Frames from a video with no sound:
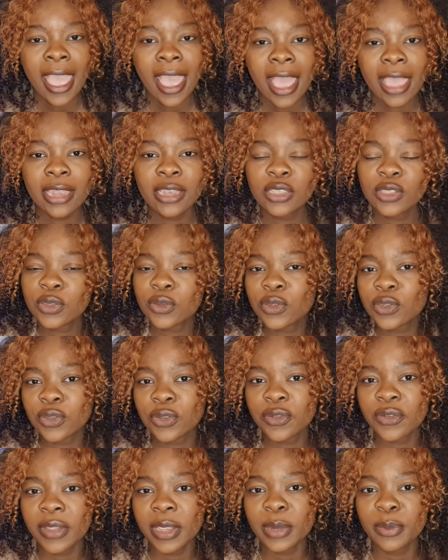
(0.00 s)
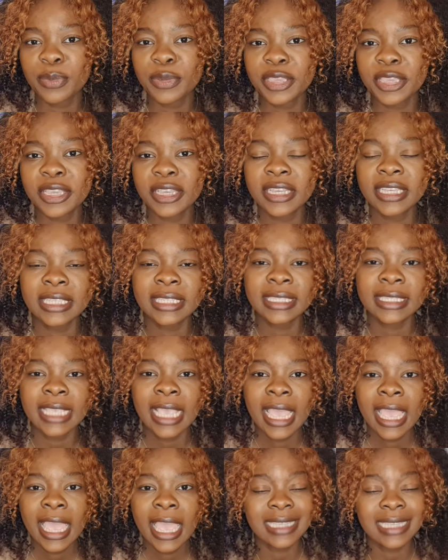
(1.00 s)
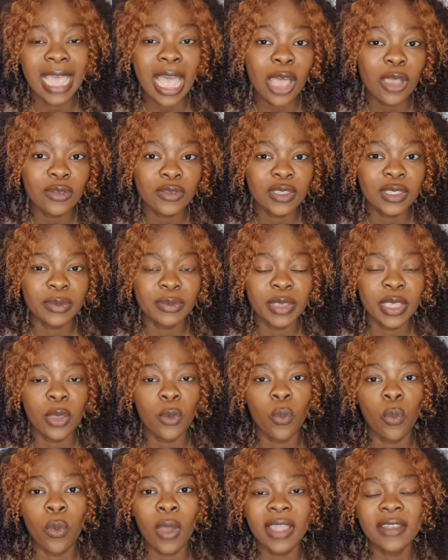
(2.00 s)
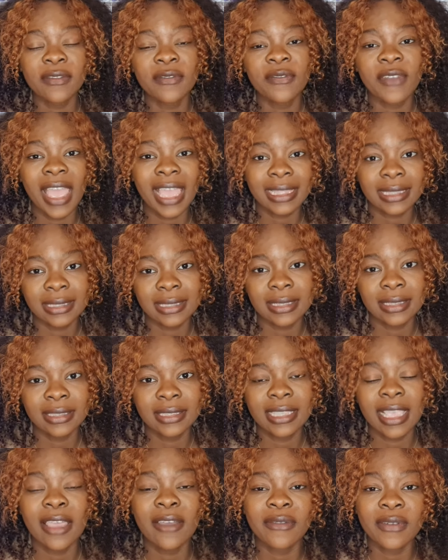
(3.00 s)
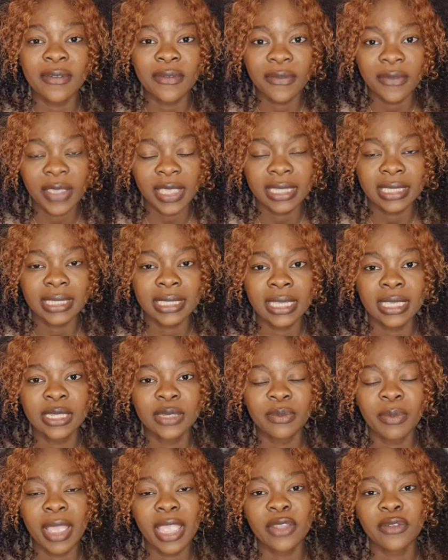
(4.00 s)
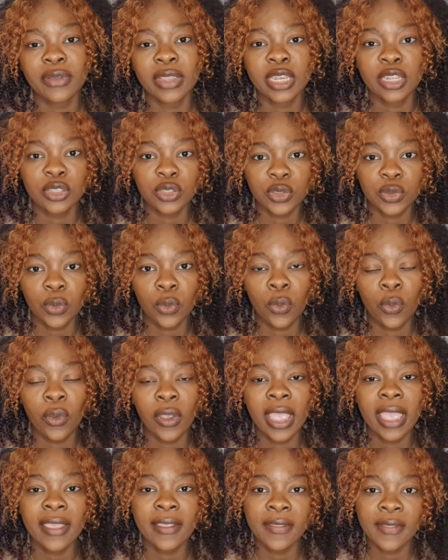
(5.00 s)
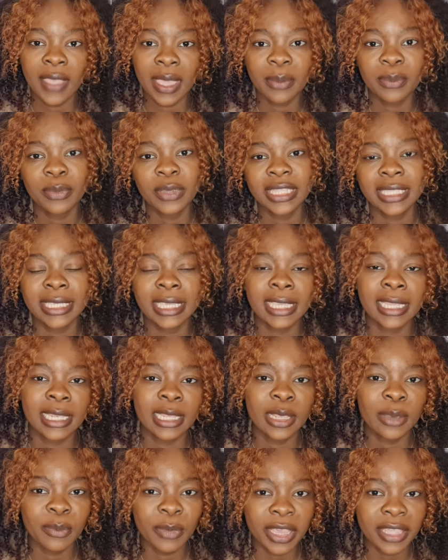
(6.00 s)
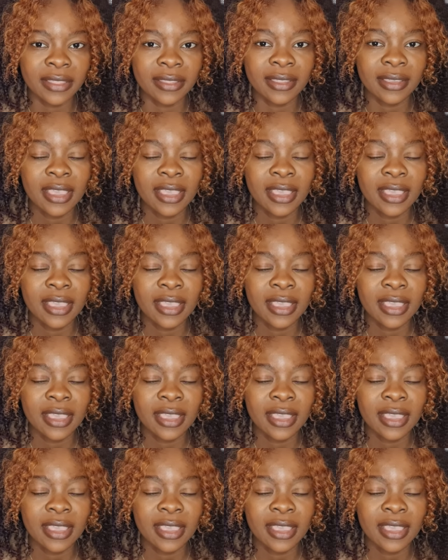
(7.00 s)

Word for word: And it's also great because tells me what factors have affected my credit score in that particular month.